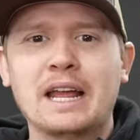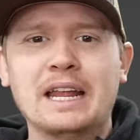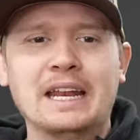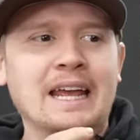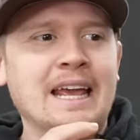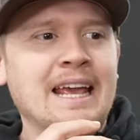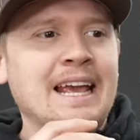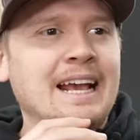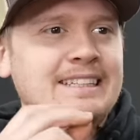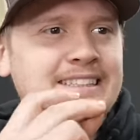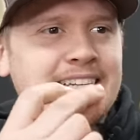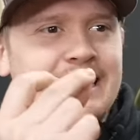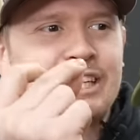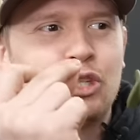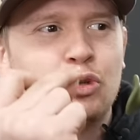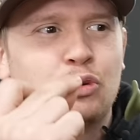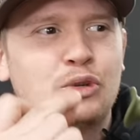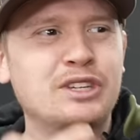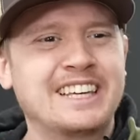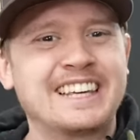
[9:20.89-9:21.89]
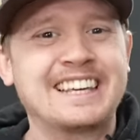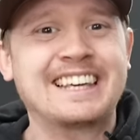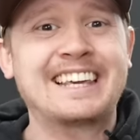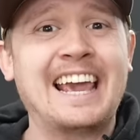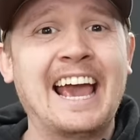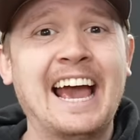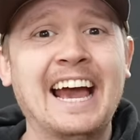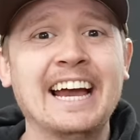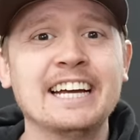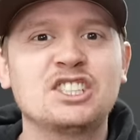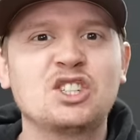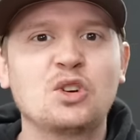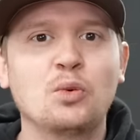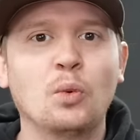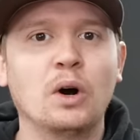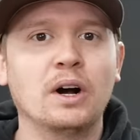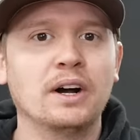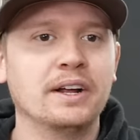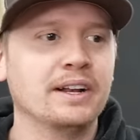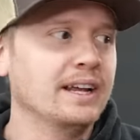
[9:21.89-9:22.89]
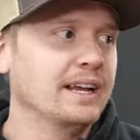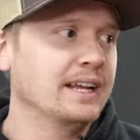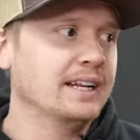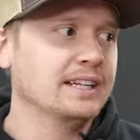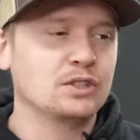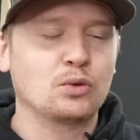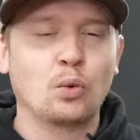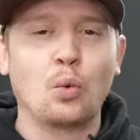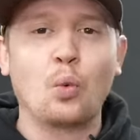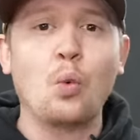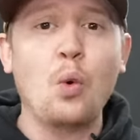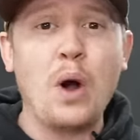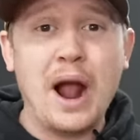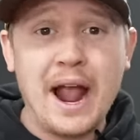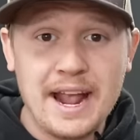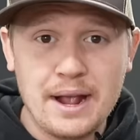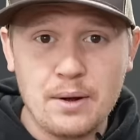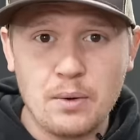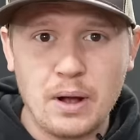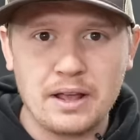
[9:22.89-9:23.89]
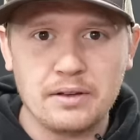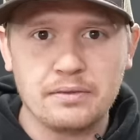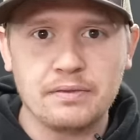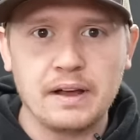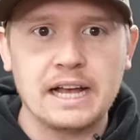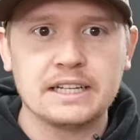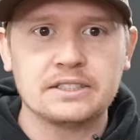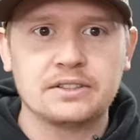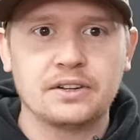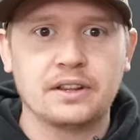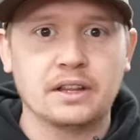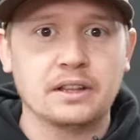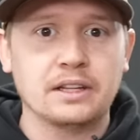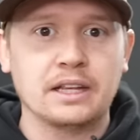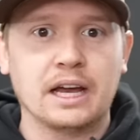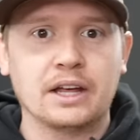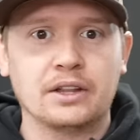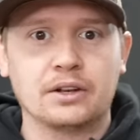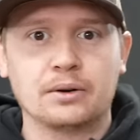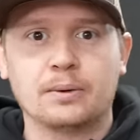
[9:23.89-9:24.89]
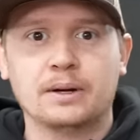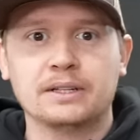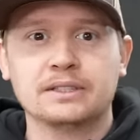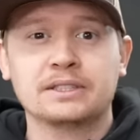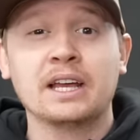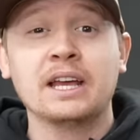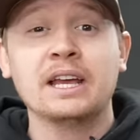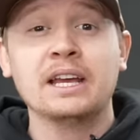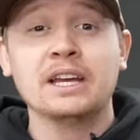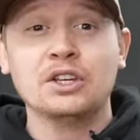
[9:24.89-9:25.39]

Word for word: And it's like you catch one and it's way, way faster than the other ones.